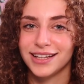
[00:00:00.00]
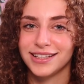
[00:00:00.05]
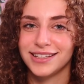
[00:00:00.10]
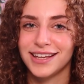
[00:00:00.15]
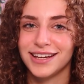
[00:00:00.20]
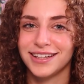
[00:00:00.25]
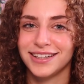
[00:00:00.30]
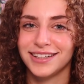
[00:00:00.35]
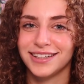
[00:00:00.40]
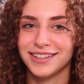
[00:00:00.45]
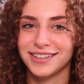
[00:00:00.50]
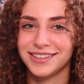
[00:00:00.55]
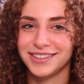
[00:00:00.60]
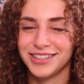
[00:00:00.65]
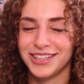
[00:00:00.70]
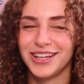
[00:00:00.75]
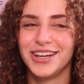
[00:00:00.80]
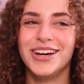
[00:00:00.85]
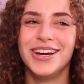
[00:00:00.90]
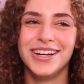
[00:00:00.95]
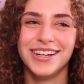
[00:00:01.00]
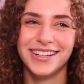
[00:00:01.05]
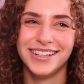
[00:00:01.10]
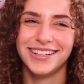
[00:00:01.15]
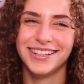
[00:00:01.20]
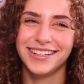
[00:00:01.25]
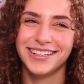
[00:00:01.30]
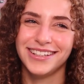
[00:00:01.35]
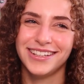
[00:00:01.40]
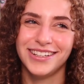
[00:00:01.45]
the
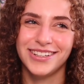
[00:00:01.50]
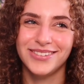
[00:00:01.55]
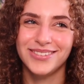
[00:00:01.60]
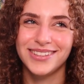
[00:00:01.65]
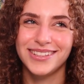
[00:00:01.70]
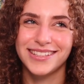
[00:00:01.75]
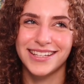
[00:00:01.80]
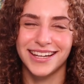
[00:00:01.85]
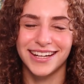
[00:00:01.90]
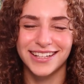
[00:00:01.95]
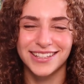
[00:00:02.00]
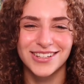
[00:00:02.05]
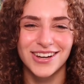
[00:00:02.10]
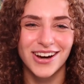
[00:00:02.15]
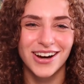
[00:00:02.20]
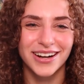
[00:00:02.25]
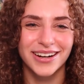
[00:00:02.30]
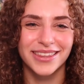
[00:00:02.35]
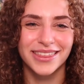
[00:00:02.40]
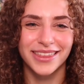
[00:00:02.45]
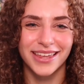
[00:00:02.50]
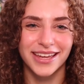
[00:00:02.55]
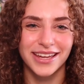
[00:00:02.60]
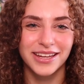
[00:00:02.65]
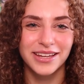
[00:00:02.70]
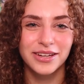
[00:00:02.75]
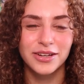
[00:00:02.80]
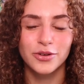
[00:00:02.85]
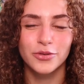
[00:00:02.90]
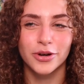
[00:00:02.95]
new TikTok
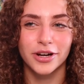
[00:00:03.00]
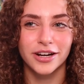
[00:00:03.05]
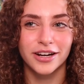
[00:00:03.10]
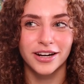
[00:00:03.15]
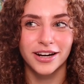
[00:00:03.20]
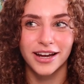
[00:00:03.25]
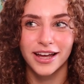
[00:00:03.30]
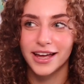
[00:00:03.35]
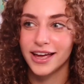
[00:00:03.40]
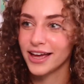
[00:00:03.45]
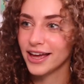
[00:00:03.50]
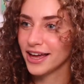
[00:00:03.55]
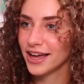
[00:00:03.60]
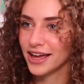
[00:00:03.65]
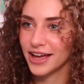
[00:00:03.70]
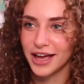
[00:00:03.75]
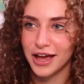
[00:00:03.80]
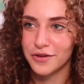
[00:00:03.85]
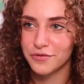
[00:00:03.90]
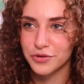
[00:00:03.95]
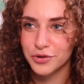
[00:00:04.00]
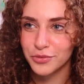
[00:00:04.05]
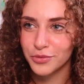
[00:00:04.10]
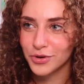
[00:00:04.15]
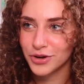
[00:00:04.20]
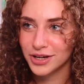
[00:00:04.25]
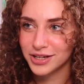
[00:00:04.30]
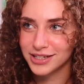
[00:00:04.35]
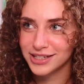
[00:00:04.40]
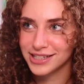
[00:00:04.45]
thing where
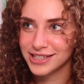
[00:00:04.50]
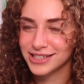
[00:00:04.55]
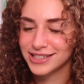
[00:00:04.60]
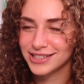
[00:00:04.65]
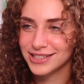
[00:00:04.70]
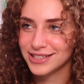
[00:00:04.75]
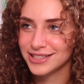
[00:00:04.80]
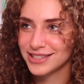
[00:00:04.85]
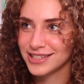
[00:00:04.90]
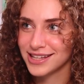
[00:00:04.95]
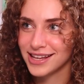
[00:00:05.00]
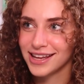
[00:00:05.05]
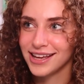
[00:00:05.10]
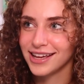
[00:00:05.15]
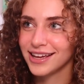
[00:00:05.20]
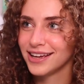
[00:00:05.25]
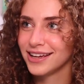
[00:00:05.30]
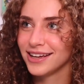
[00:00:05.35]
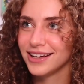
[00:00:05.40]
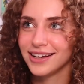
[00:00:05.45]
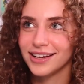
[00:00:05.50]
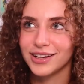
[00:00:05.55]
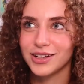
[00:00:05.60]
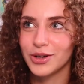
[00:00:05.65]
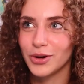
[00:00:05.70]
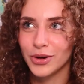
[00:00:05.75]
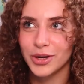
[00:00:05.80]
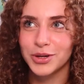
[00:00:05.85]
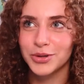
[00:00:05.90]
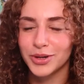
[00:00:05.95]
everyone is
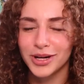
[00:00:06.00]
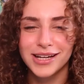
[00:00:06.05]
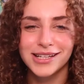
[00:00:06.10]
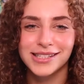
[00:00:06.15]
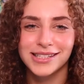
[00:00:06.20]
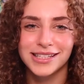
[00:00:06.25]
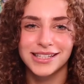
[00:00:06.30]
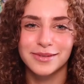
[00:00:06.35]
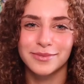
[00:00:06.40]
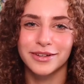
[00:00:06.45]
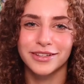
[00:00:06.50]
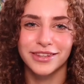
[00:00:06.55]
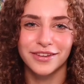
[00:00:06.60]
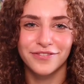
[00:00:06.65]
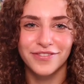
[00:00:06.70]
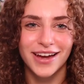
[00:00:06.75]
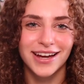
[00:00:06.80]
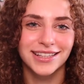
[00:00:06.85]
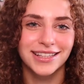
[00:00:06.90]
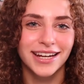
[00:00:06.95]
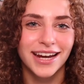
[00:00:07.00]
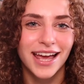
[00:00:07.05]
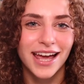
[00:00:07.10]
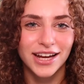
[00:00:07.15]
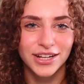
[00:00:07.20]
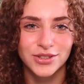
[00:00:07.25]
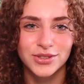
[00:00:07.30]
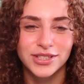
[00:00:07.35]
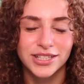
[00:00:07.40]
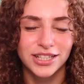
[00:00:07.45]
going crazy about the fact that
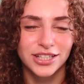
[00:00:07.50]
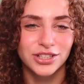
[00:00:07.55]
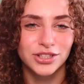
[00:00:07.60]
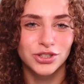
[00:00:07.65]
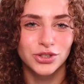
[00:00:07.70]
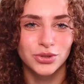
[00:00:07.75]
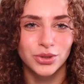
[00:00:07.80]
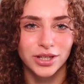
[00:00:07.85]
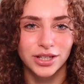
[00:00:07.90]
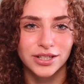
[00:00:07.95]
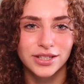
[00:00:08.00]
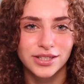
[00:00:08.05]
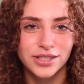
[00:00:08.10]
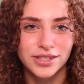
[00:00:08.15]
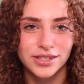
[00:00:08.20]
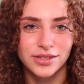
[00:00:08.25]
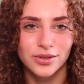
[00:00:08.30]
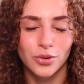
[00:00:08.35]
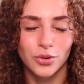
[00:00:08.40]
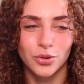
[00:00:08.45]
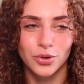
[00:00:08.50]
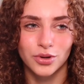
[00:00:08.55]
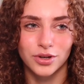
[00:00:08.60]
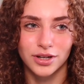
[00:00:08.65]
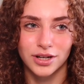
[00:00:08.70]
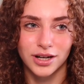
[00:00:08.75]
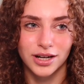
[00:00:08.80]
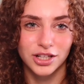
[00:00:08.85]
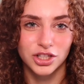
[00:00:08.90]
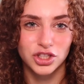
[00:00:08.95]
Accutane shrinks or